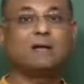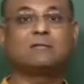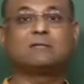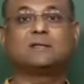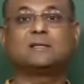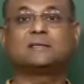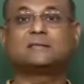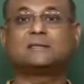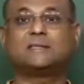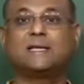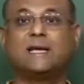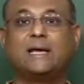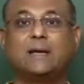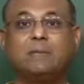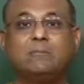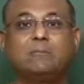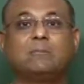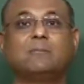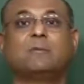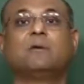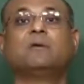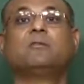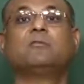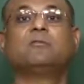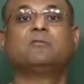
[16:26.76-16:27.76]
have the
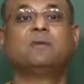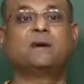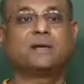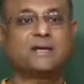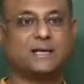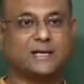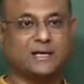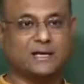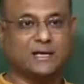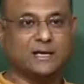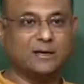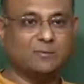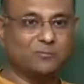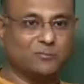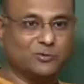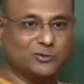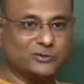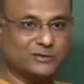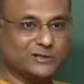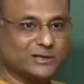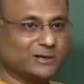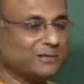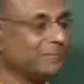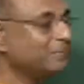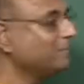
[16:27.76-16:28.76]
same vertical
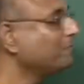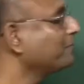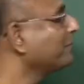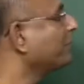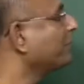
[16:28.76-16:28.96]
motion.